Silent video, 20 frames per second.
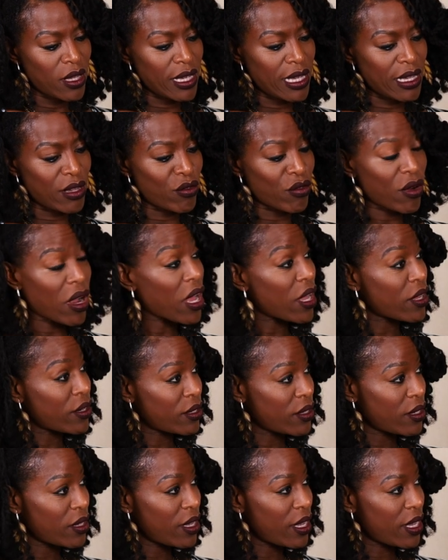
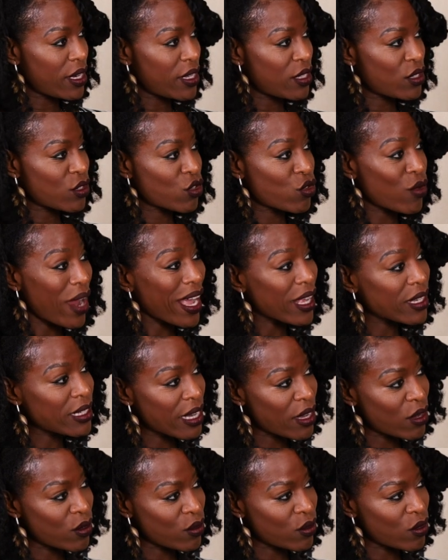Iran and its
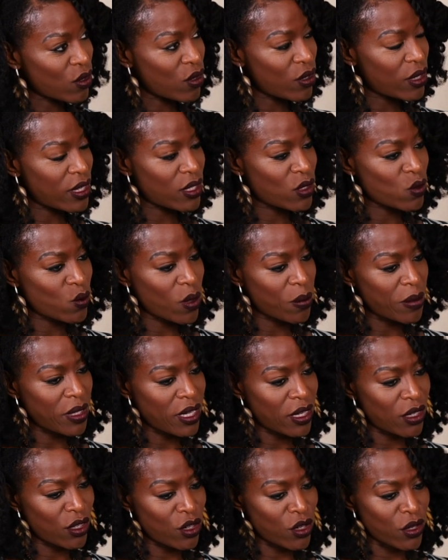crackdown on its
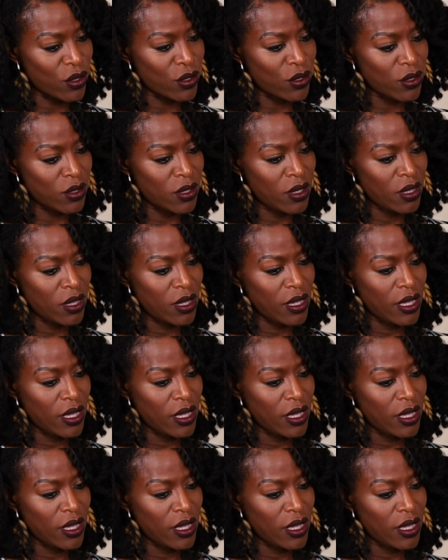women and girls,